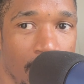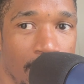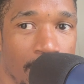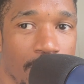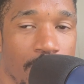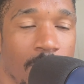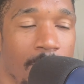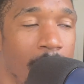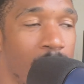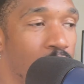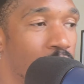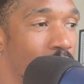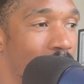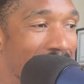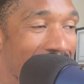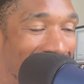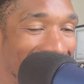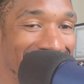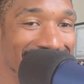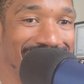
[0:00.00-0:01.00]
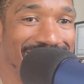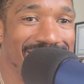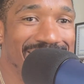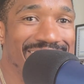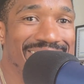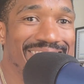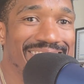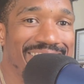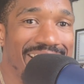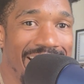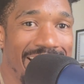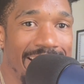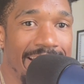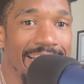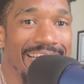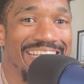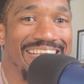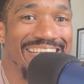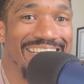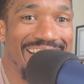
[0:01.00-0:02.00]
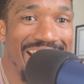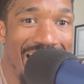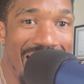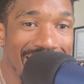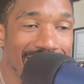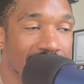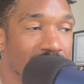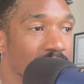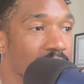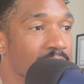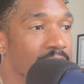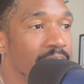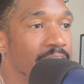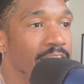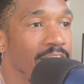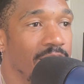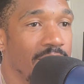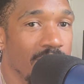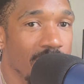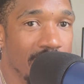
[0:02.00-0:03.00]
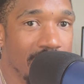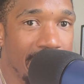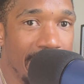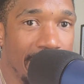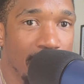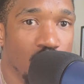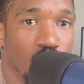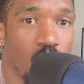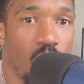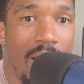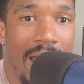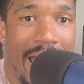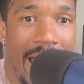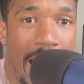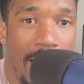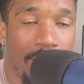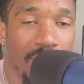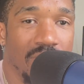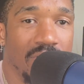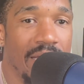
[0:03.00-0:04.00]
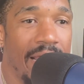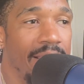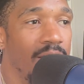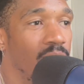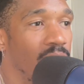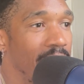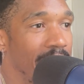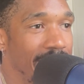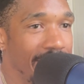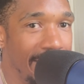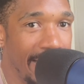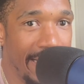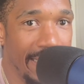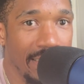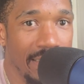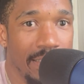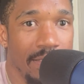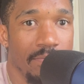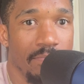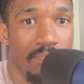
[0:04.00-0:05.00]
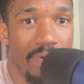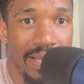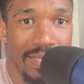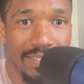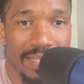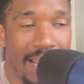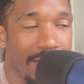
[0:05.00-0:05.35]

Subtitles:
You're practicing saying yes to your sexual appetite on a daily basis.